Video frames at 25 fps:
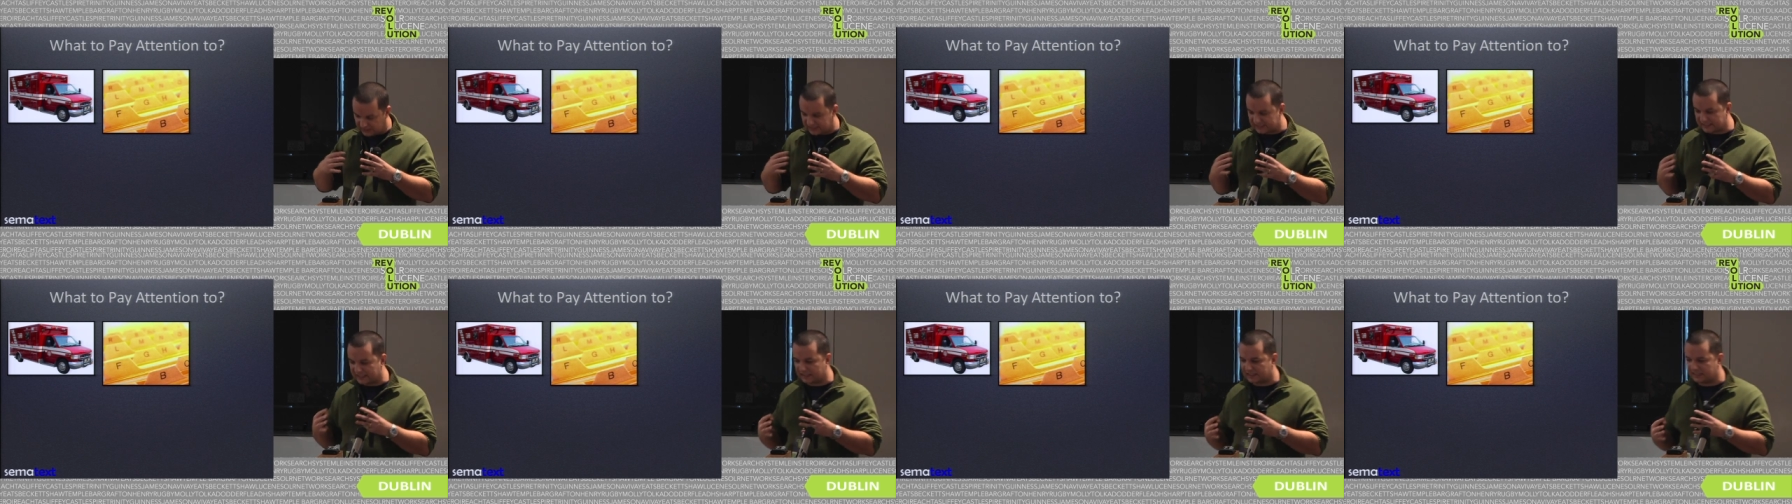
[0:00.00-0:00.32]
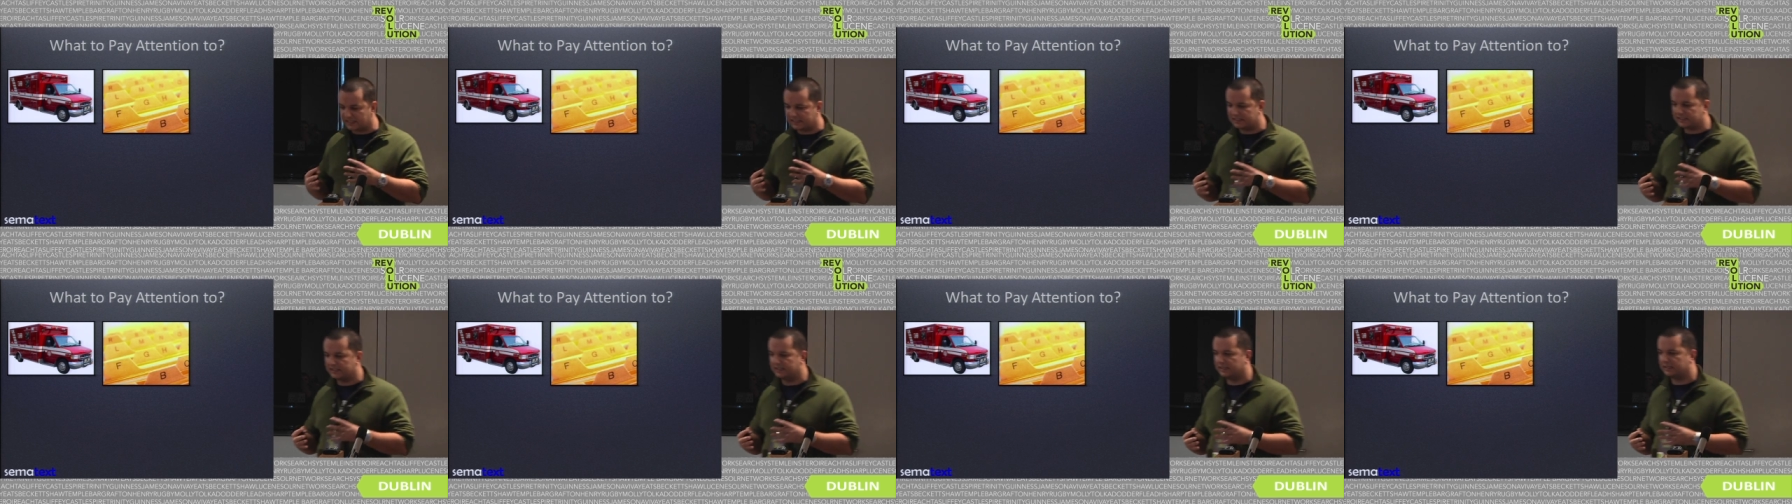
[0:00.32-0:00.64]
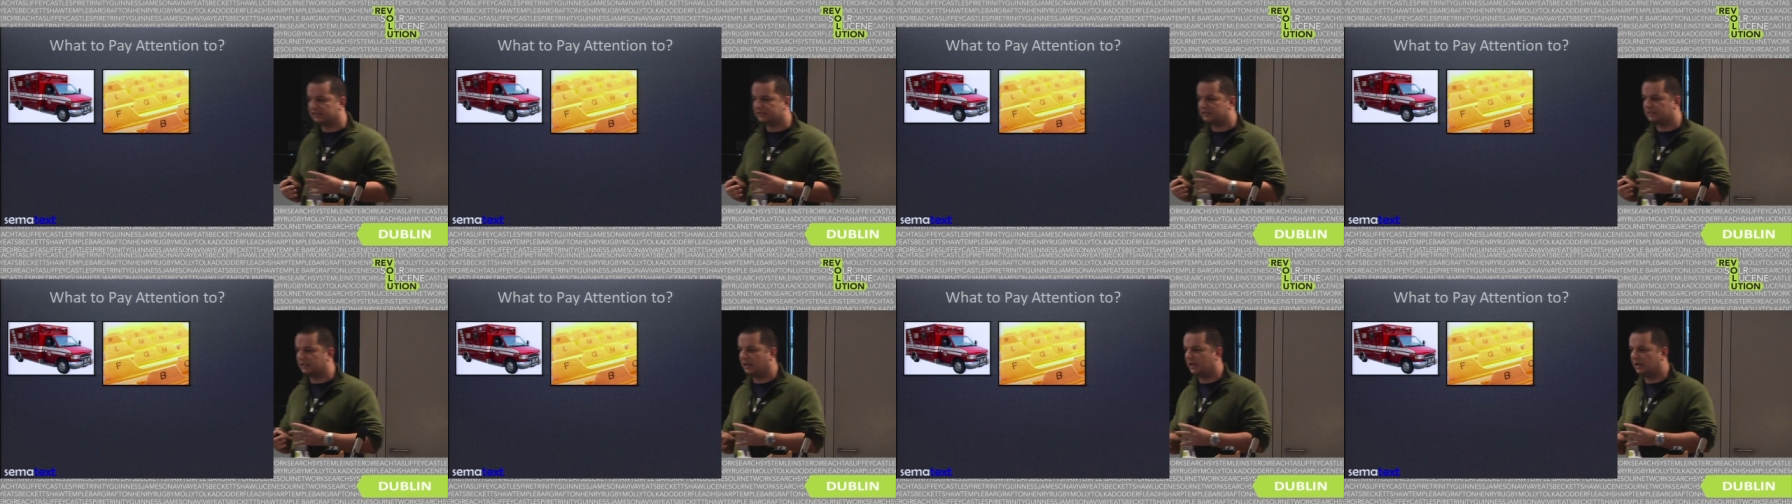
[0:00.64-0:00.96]

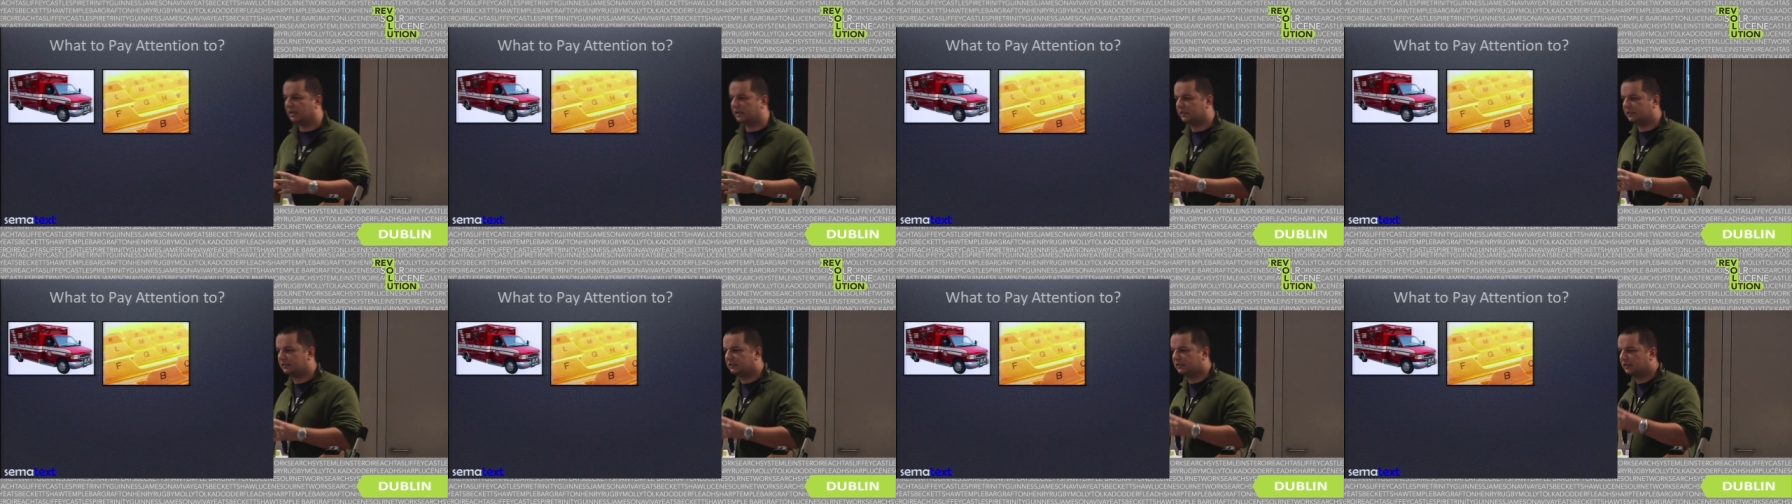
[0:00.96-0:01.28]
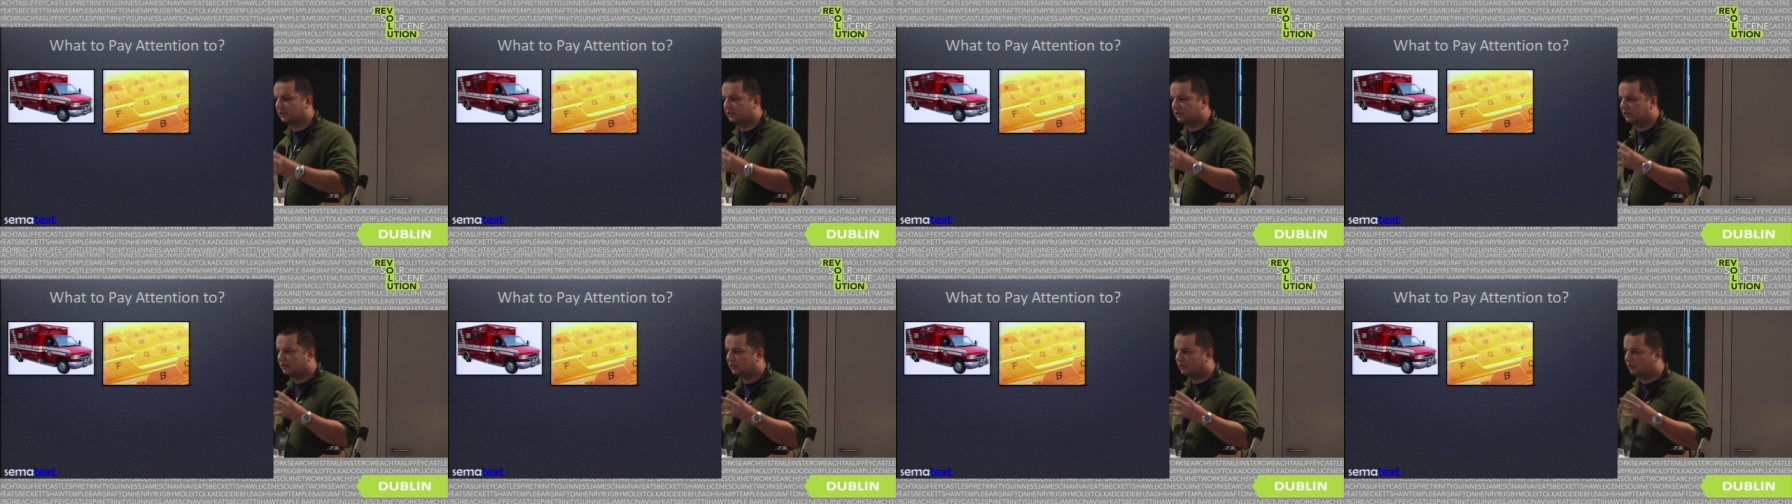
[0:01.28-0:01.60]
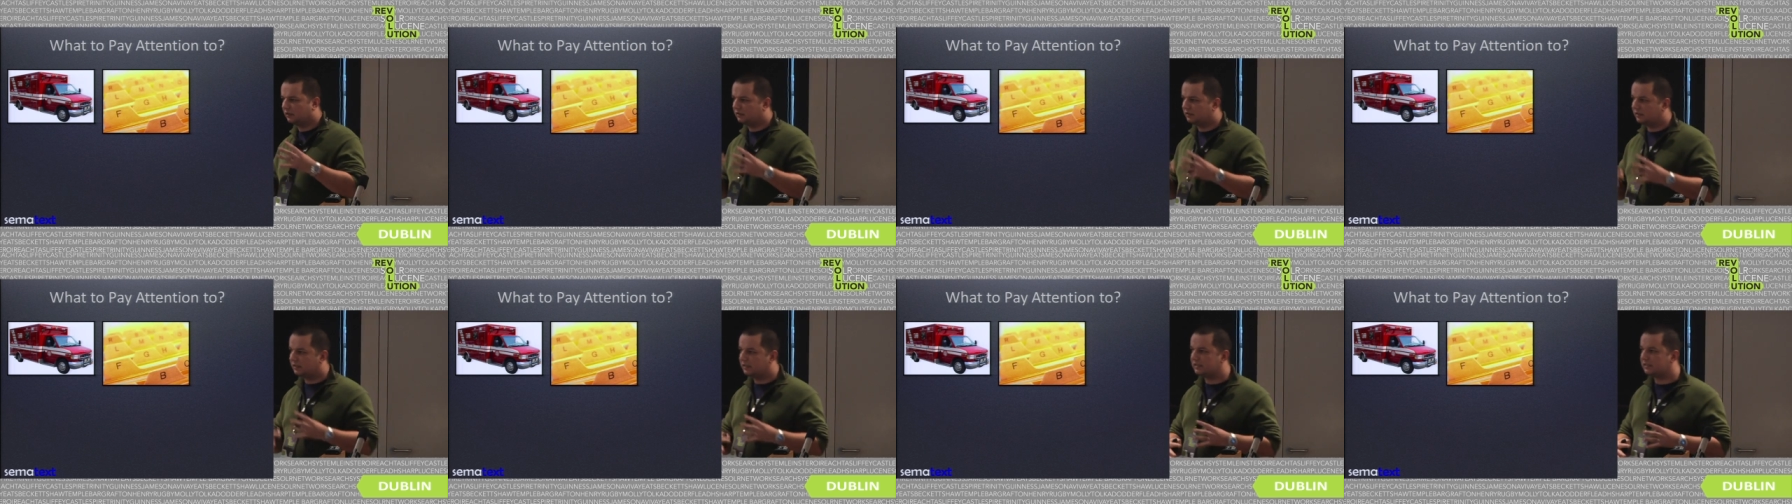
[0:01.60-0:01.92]
statistics like
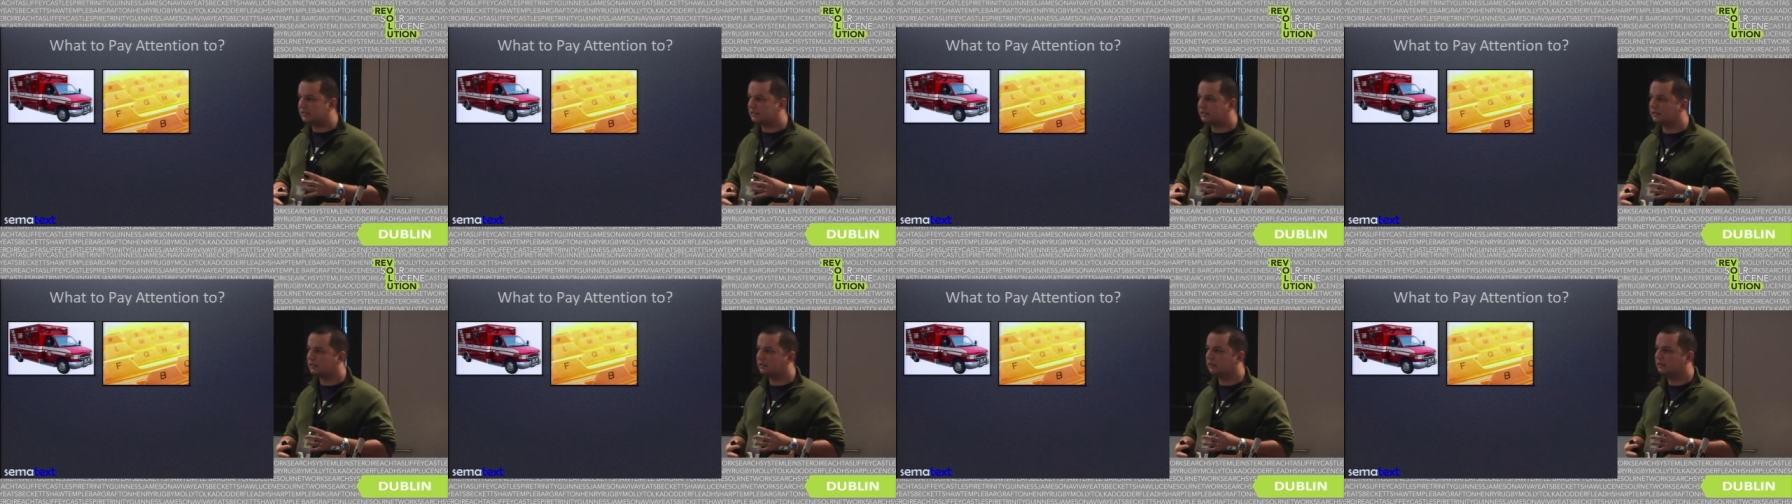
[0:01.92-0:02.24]
the disk,